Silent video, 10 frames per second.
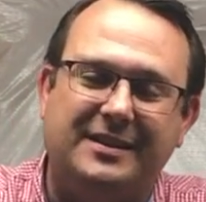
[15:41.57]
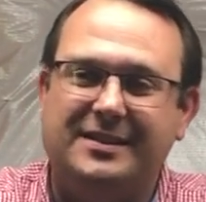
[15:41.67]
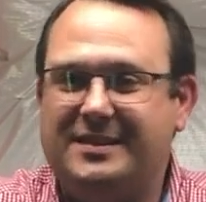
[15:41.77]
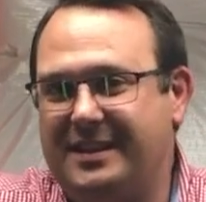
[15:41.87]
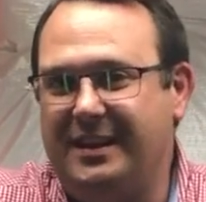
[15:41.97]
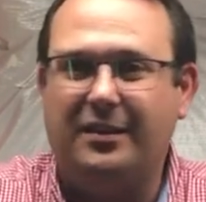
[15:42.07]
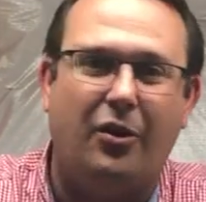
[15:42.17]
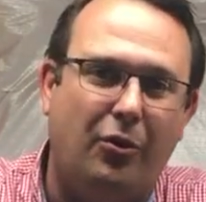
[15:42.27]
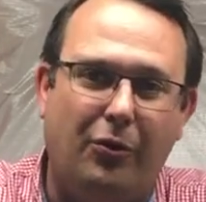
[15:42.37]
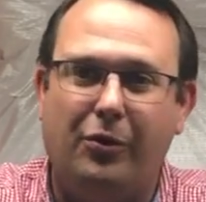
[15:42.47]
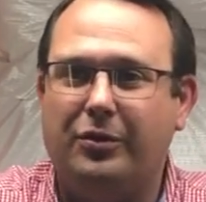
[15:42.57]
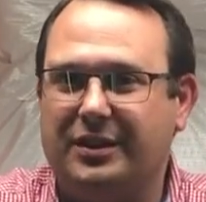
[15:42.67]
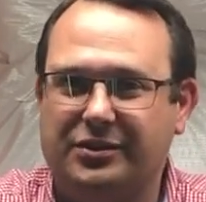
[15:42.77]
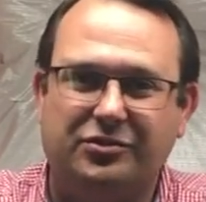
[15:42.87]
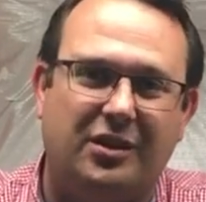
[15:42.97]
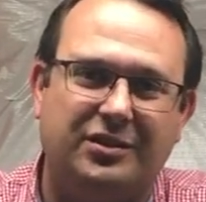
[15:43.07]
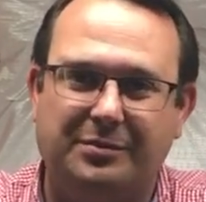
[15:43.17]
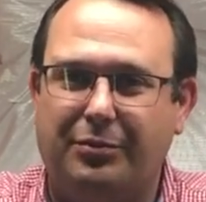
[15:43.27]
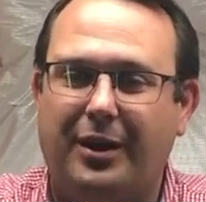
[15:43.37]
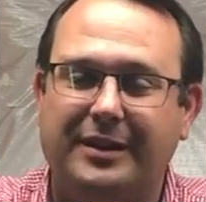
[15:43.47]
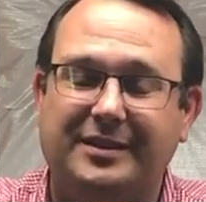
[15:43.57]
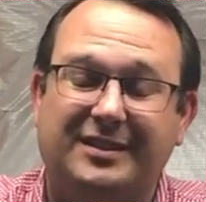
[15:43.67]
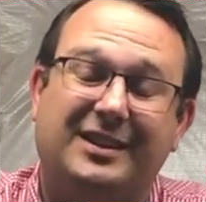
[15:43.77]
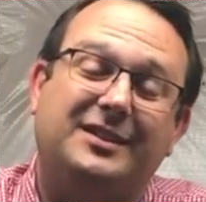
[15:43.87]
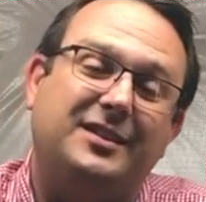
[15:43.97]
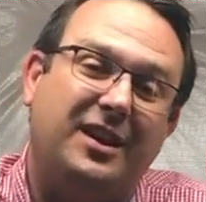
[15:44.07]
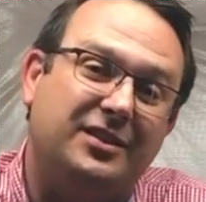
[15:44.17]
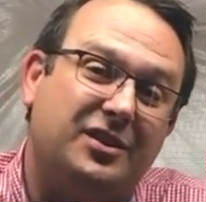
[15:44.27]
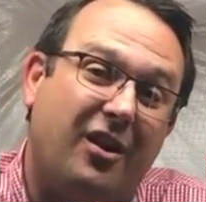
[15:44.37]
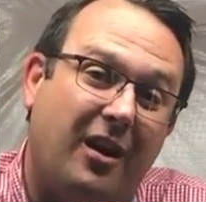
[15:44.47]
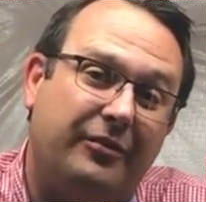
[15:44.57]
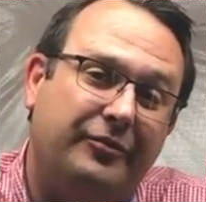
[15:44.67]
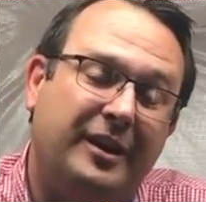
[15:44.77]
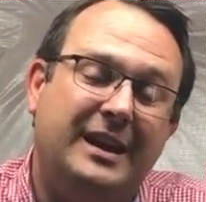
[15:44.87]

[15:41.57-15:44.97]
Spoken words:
can see the whole construction process, because it is an ARF.